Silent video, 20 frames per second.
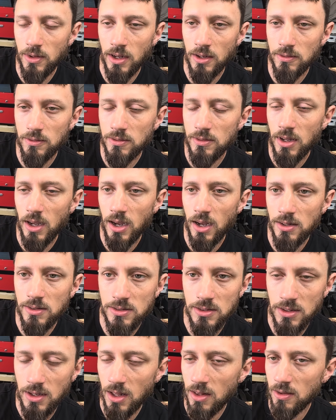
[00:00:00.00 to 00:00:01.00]
That
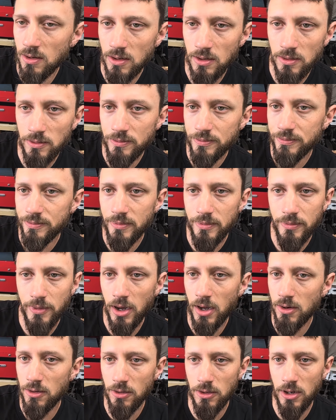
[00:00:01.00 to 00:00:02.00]
adds another
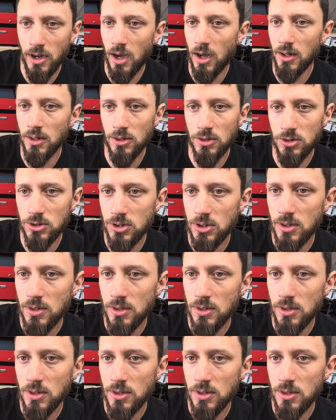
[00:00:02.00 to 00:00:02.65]
$100.